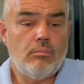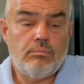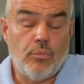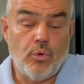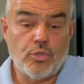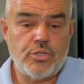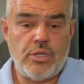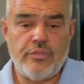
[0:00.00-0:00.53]

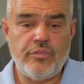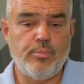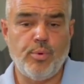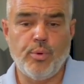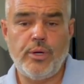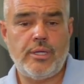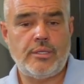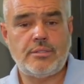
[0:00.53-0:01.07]
also you have a
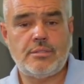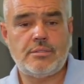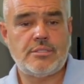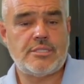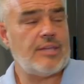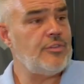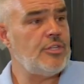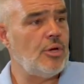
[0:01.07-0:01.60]
boy at
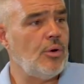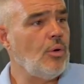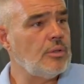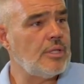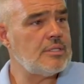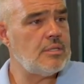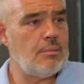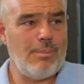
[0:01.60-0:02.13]
7-year-old
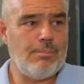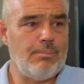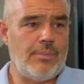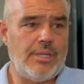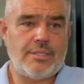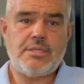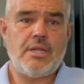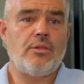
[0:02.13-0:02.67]

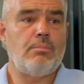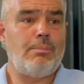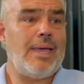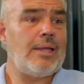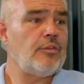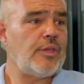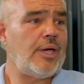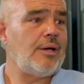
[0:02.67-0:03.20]
that's now the
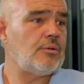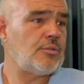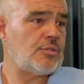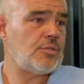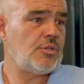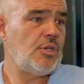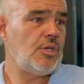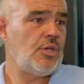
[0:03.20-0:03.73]
man of the house.
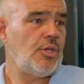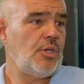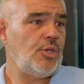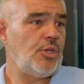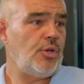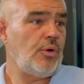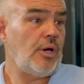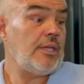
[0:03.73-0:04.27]
You
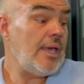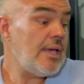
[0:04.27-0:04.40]
know, he